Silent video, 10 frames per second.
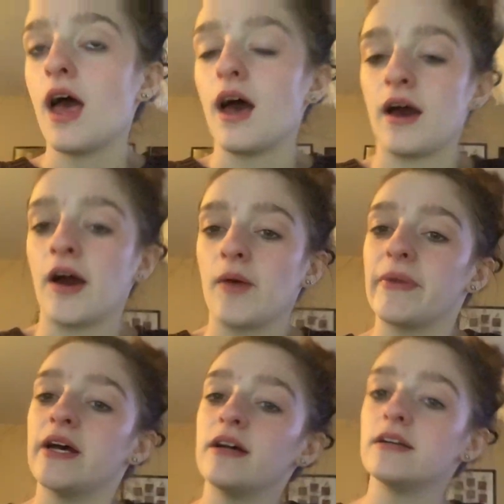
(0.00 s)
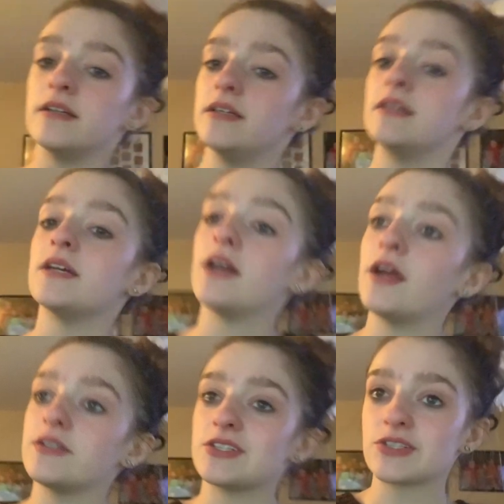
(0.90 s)

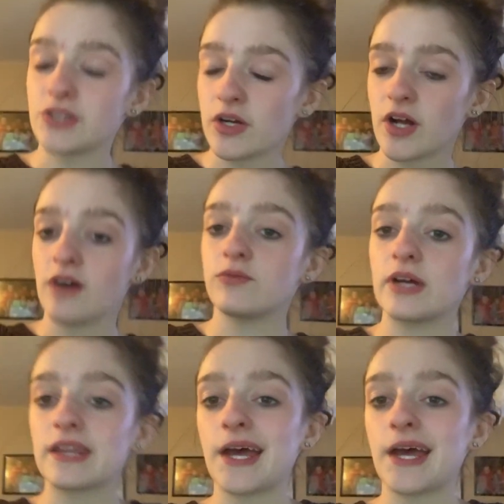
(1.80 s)
To start off with,